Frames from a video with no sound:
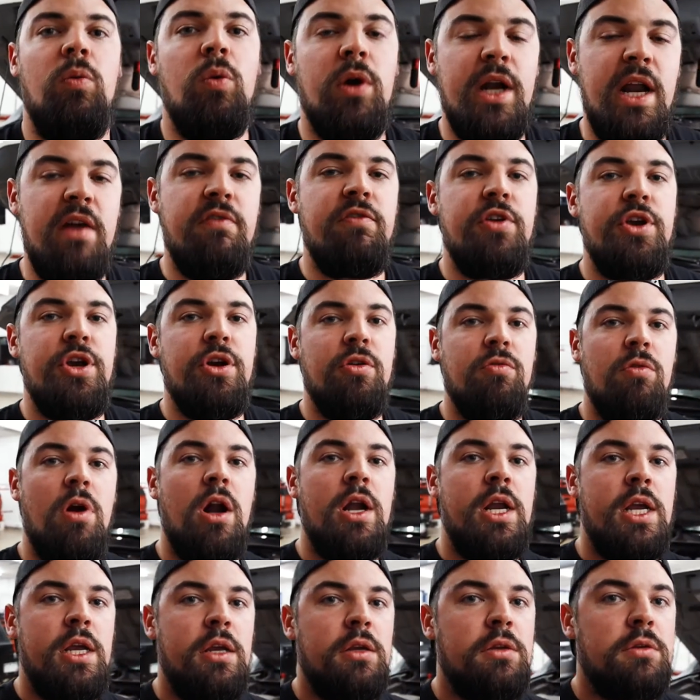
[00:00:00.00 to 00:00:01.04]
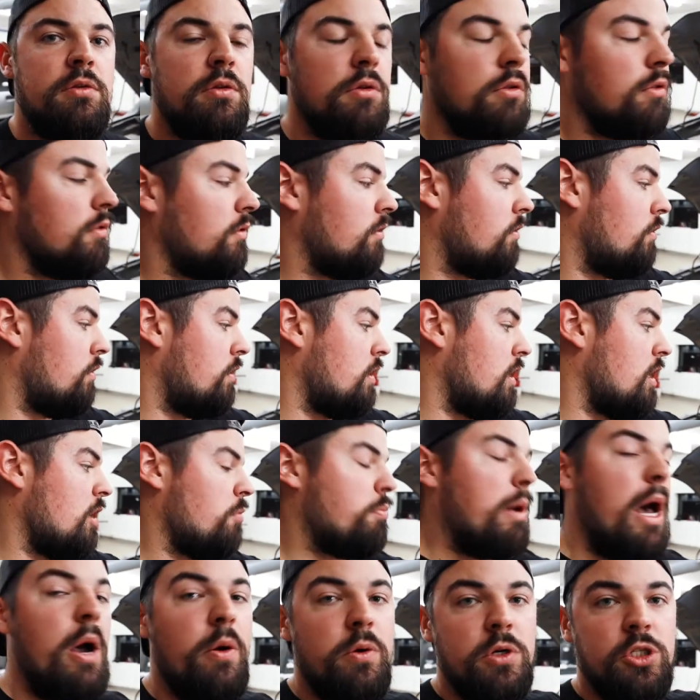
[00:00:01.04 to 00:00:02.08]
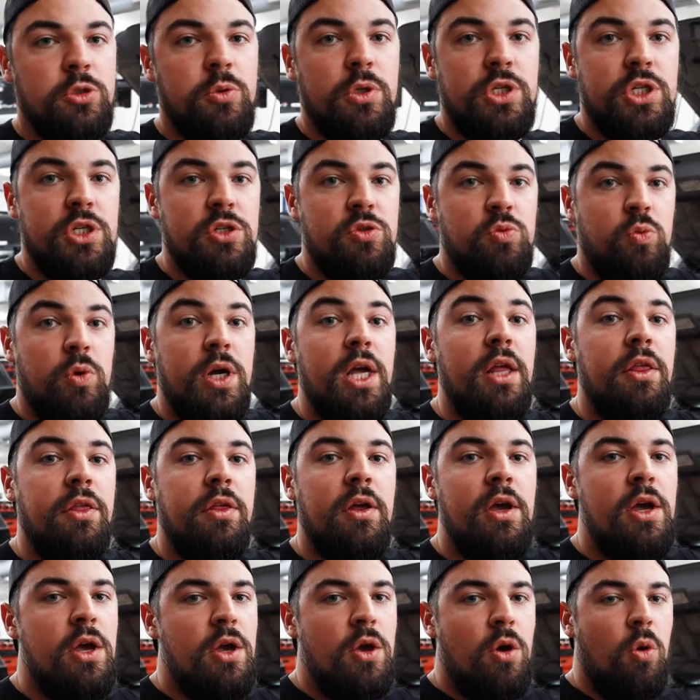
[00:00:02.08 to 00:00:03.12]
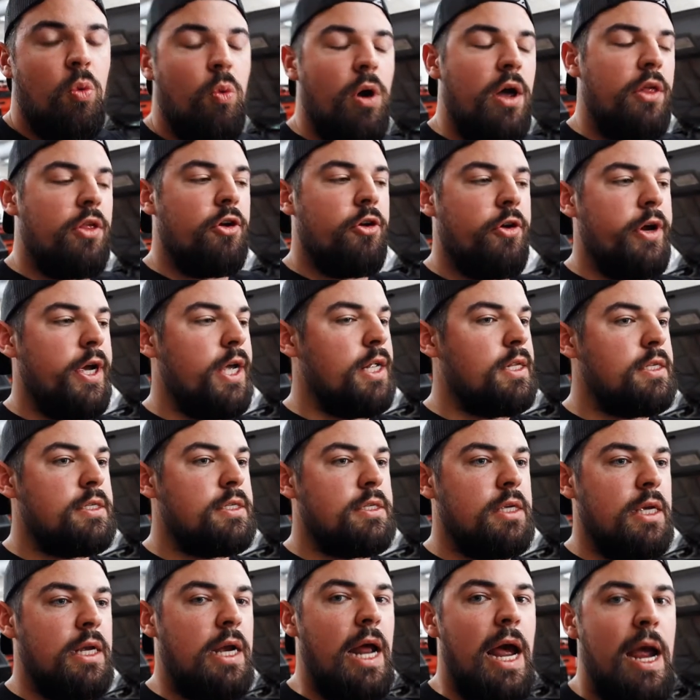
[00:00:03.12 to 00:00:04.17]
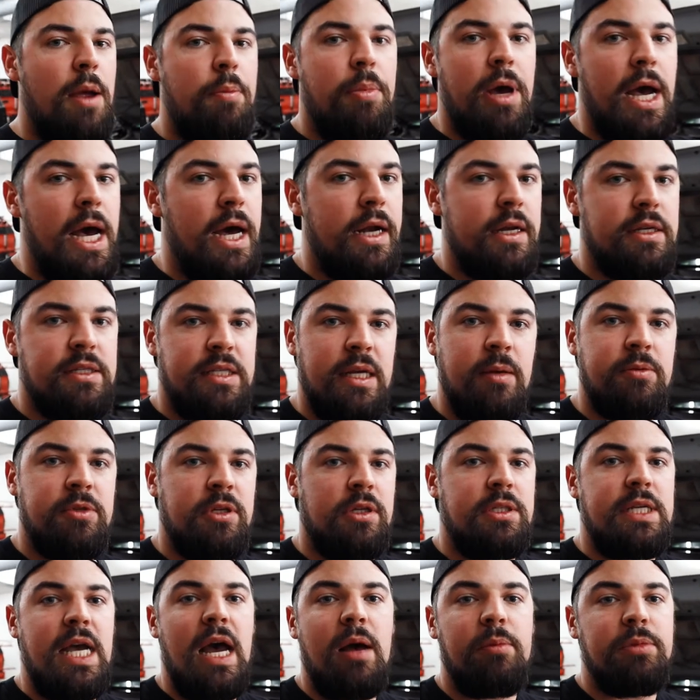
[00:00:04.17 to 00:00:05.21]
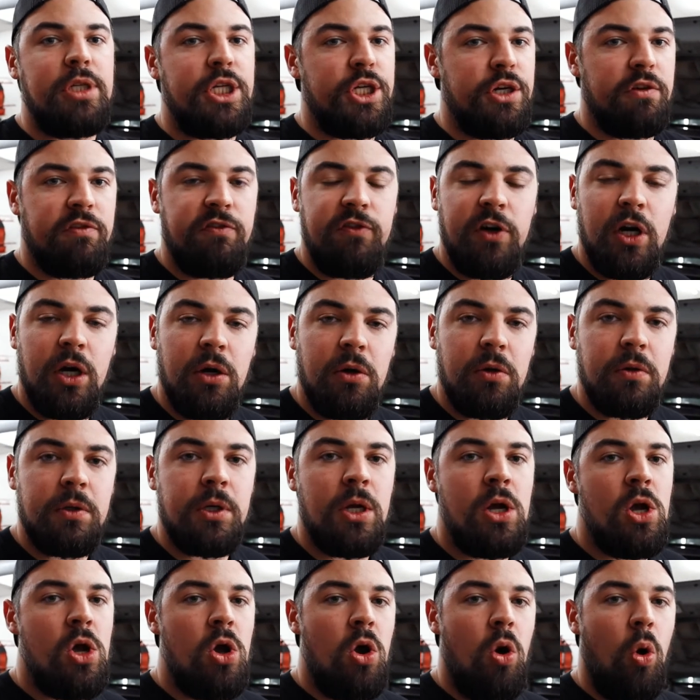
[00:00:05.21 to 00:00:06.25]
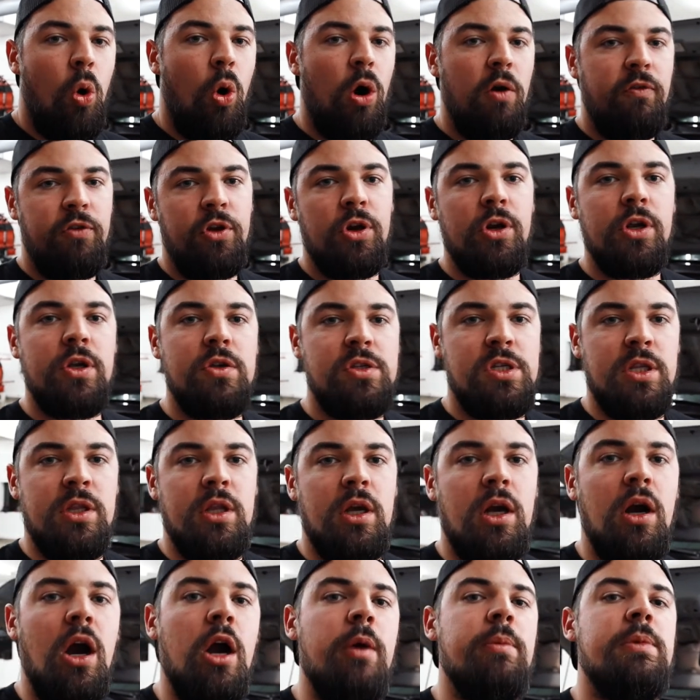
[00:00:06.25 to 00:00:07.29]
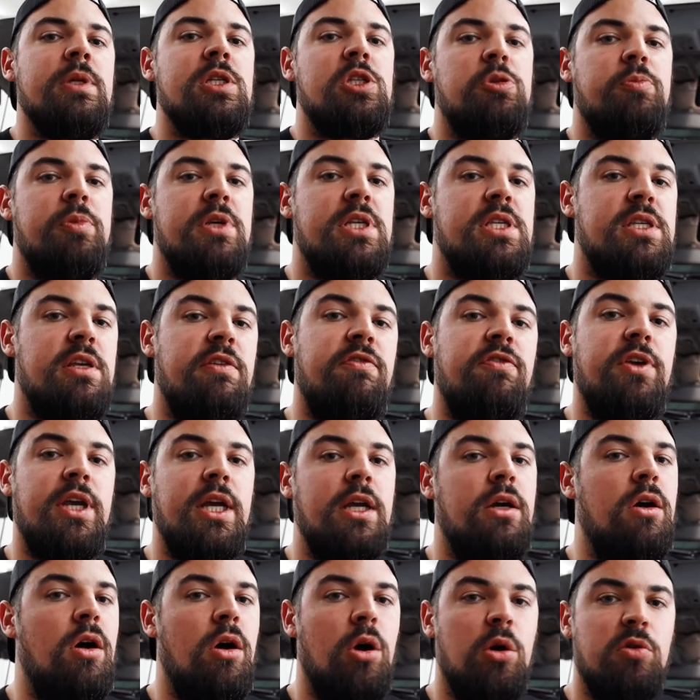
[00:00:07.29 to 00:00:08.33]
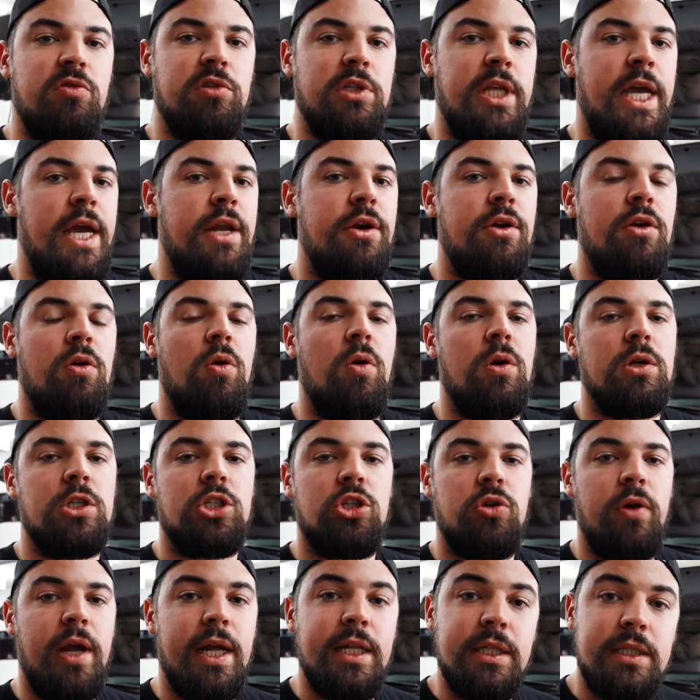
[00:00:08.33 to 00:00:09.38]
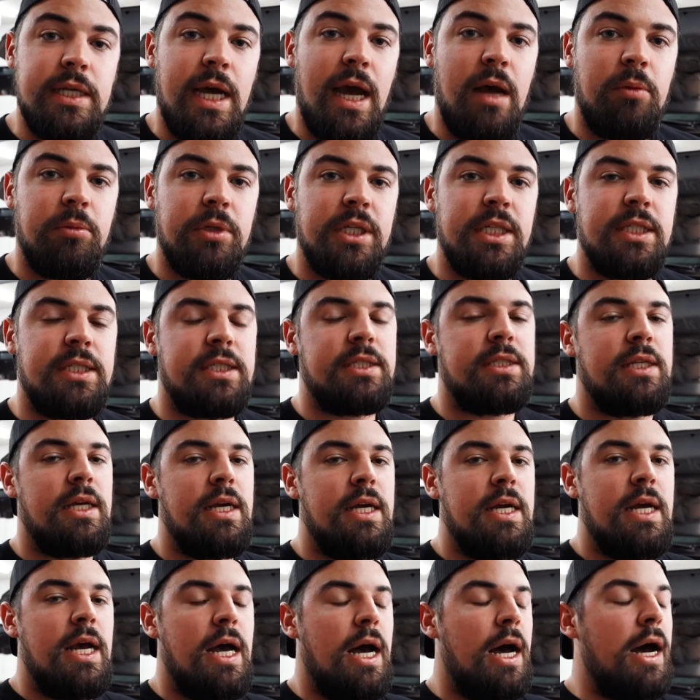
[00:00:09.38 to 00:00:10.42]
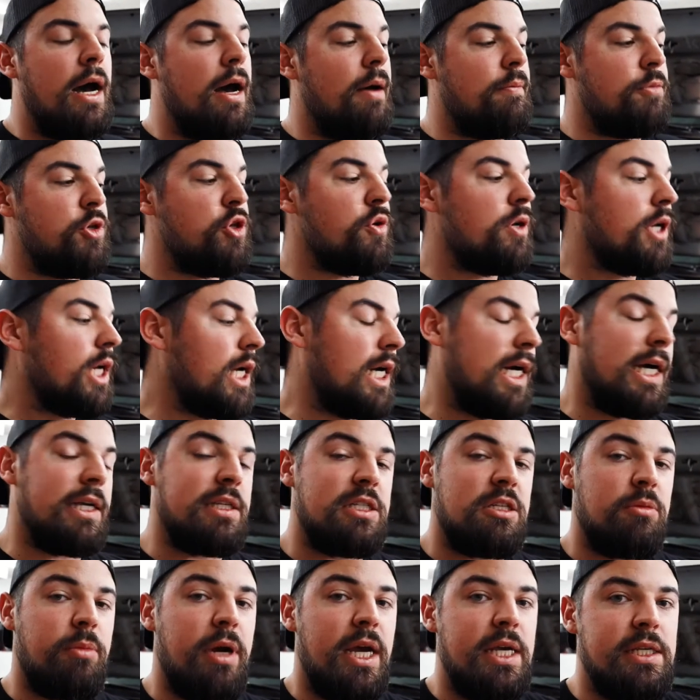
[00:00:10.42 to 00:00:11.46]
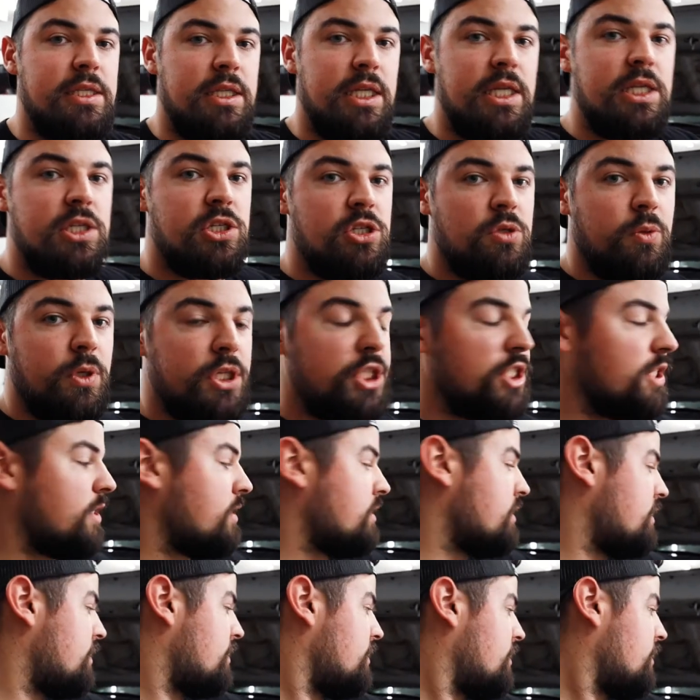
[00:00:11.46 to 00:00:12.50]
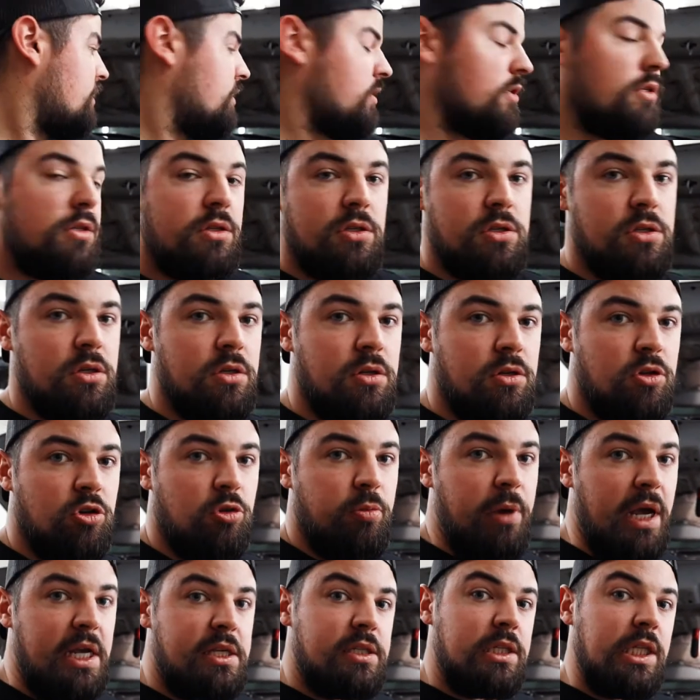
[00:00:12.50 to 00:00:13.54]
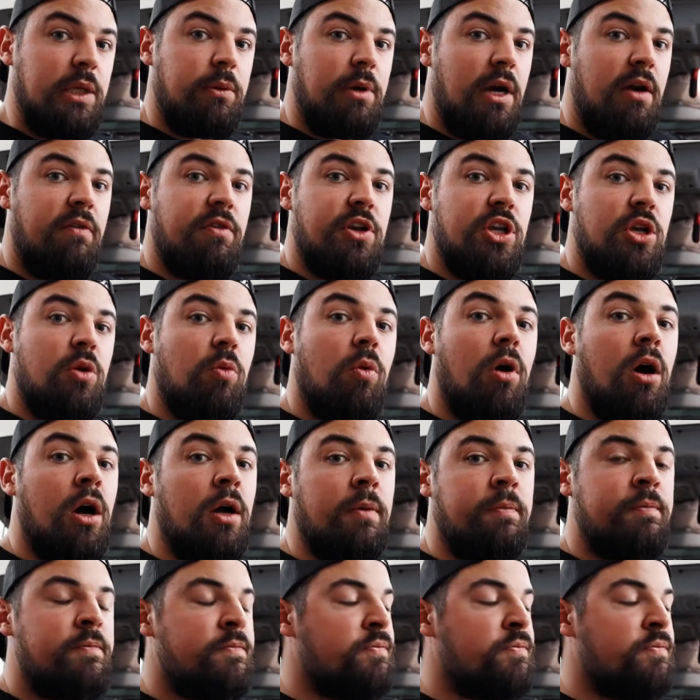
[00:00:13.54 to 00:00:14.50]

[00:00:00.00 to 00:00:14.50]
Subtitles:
whatever you're running the power switches with. Whether it's an iPad, a Samsung tablet, your phone, or if you're using the Garmin specific Overlander or Tread tablets, you can customize these switches to do basically whatever you want.